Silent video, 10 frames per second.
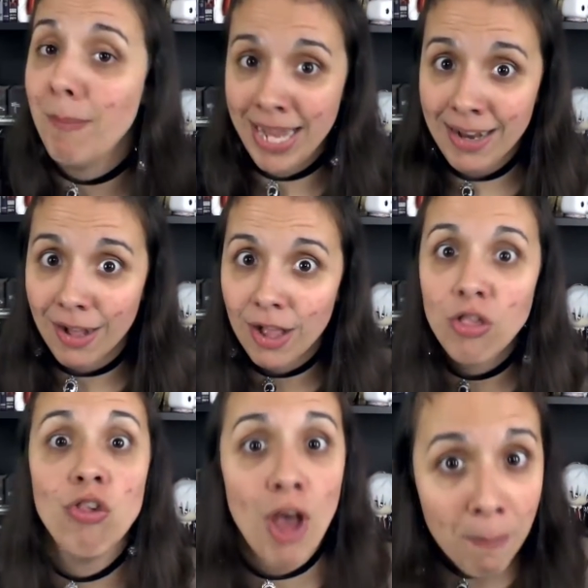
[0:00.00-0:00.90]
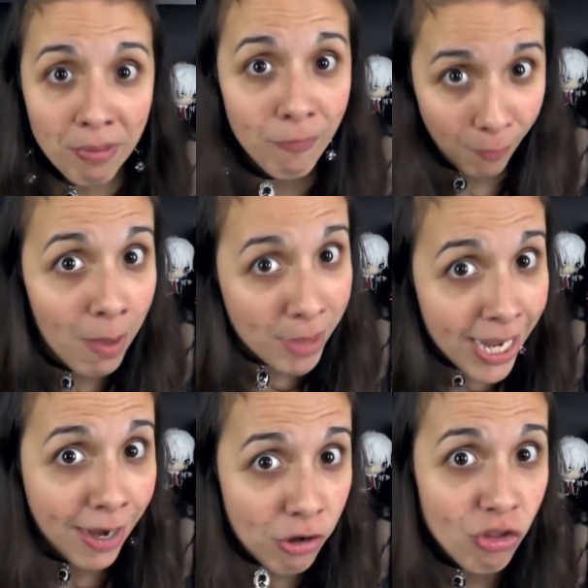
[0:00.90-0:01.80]
Mina jumps from an
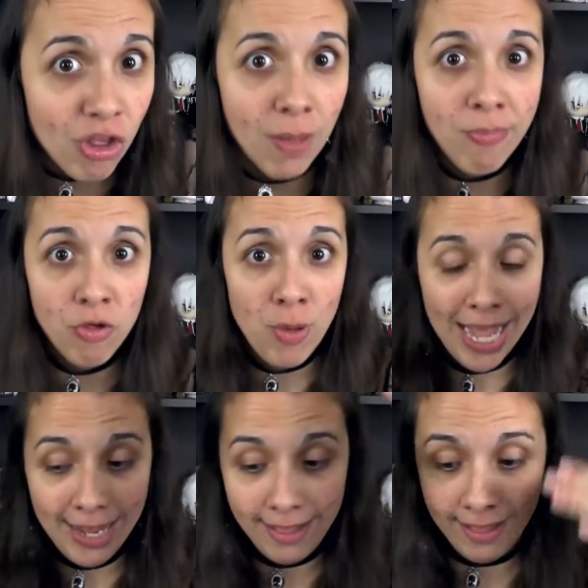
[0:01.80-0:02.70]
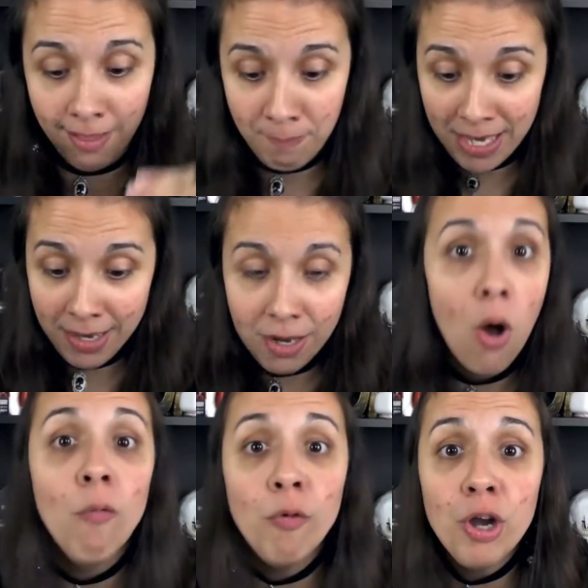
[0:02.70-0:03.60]
airship to hang suspended
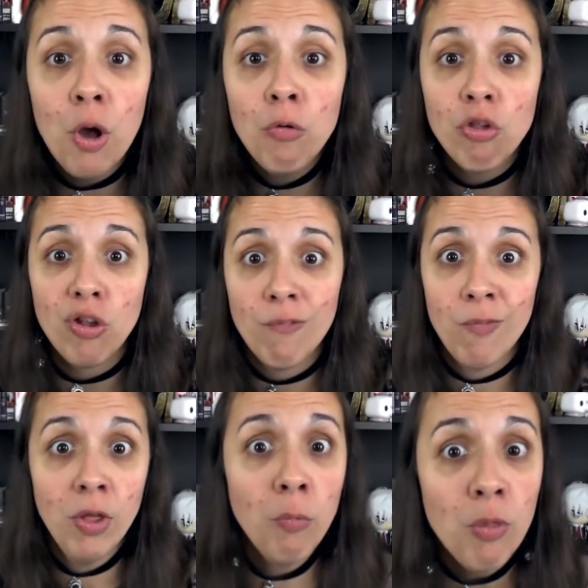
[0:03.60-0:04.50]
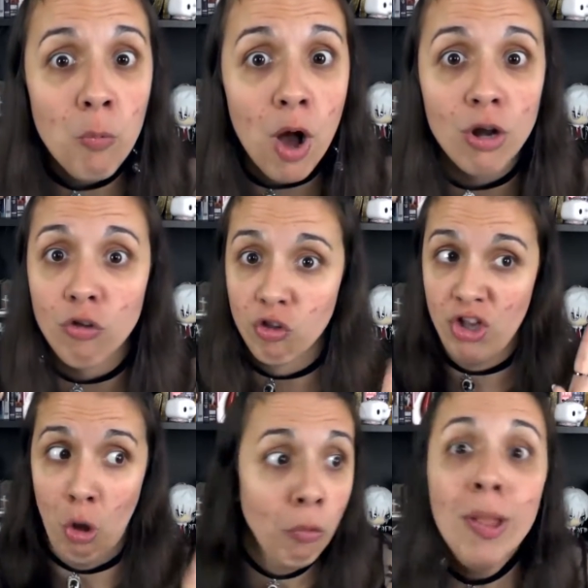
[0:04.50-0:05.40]
over an ocean filled with water
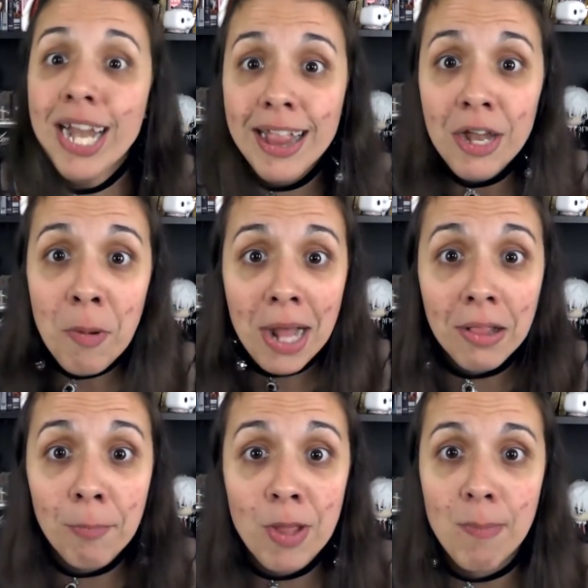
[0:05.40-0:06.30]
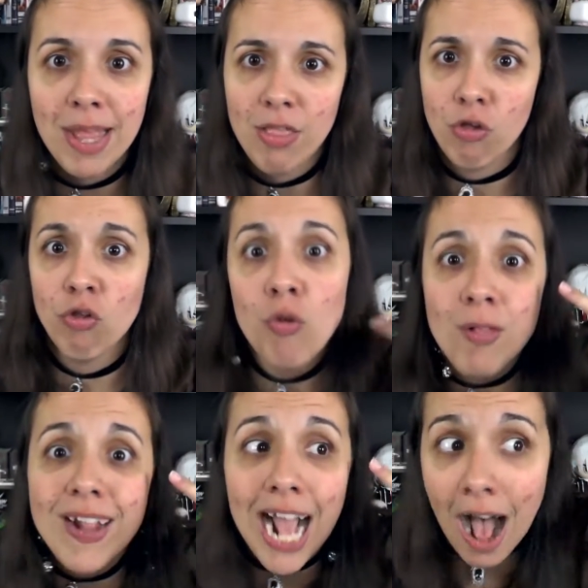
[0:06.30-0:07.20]
she totally doesn't know how to swim in to
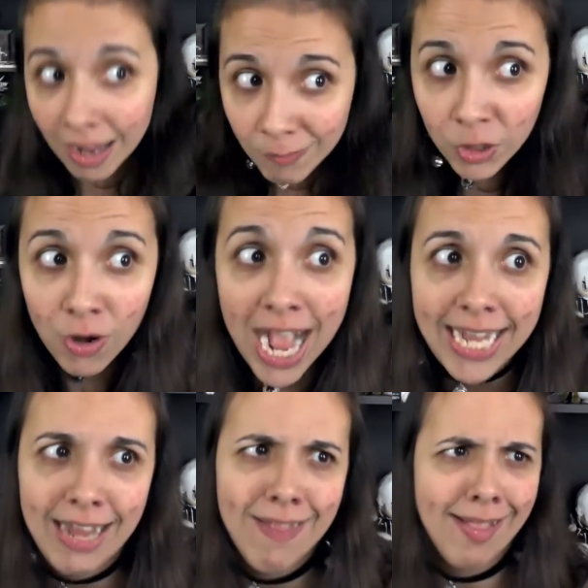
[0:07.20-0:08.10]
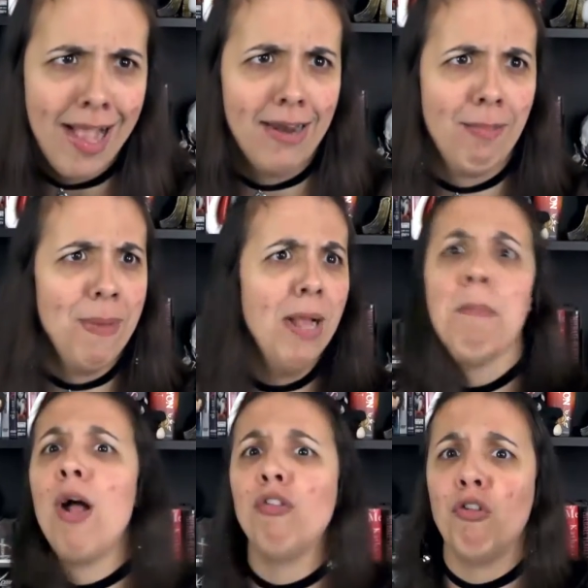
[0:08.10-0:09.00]
shoot the eye of a kraken that's got its big
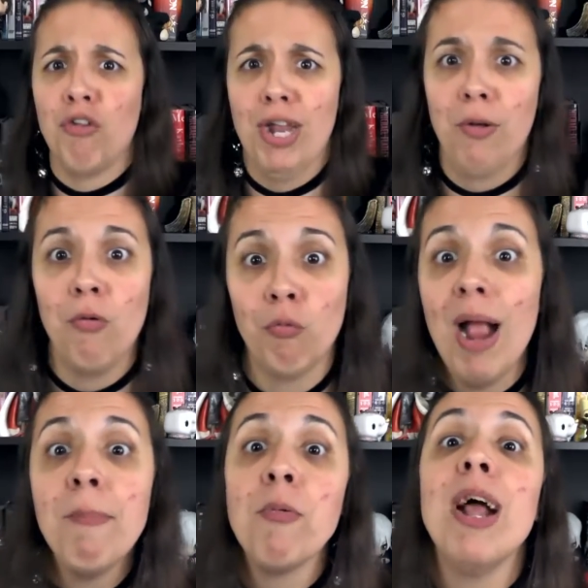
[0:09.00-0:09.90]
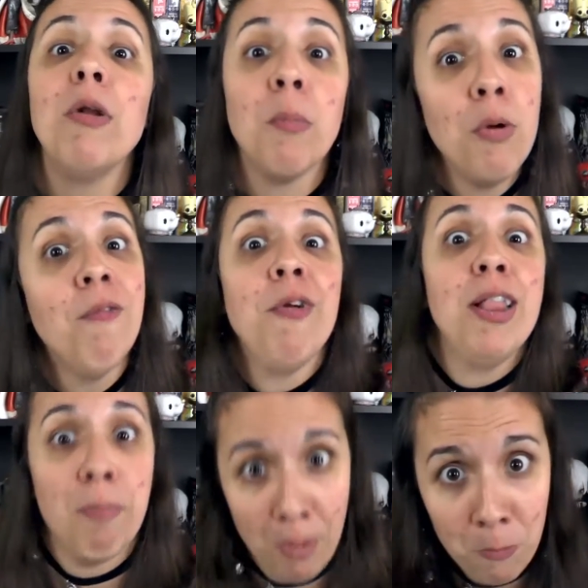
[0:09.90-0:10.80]
monster tentacles wrapped around her
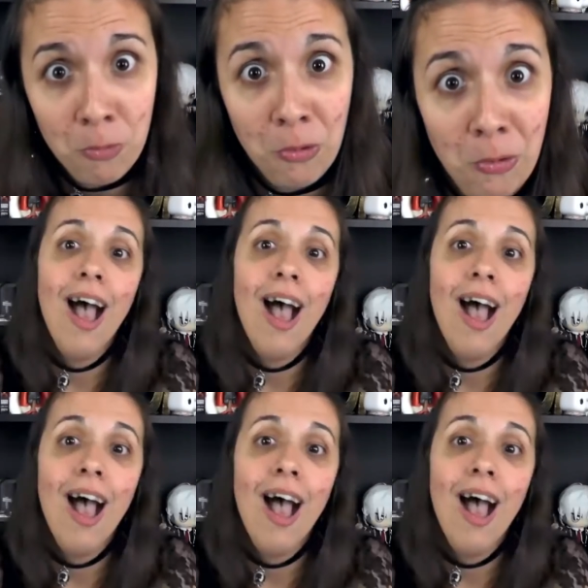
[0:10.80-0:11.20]
boyfriend's boat.